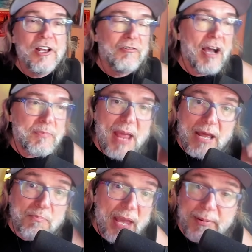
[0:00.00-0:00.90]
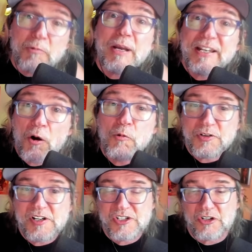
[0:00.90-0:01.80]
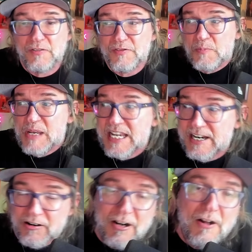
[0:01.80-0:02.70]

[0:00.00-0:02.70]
Like, man, maybe we don't deserve to be here.